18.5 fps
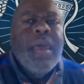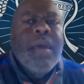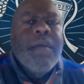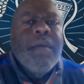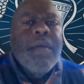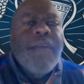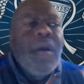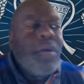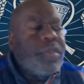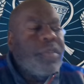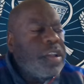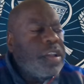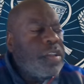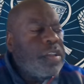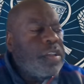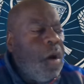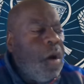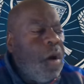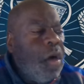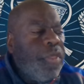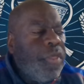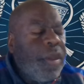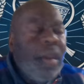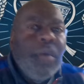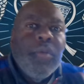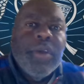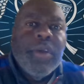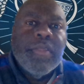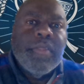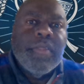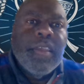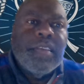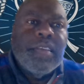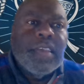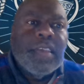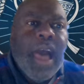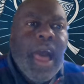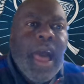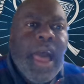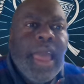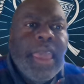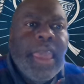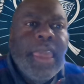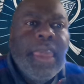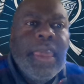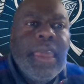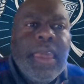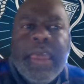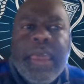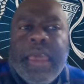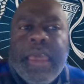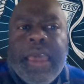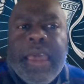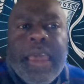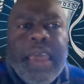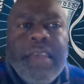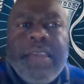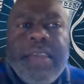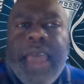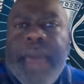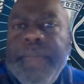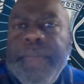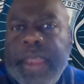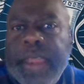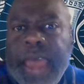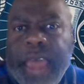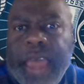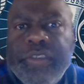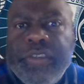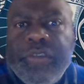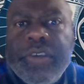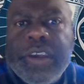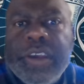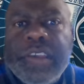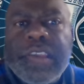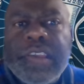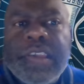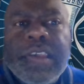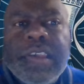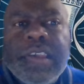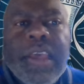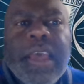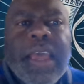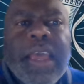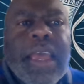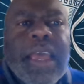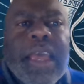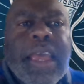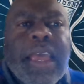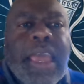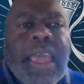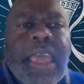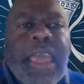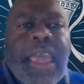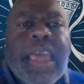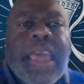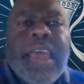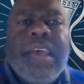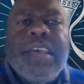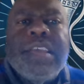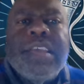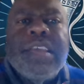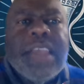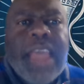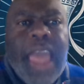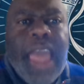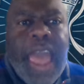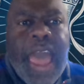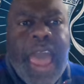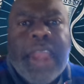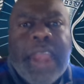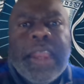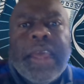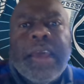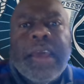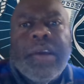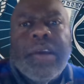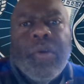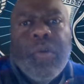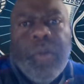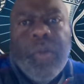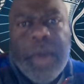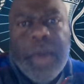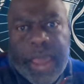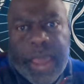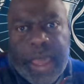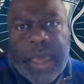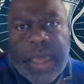Folks, it's all there with this guy. He's ambidextrous. He is cat quick.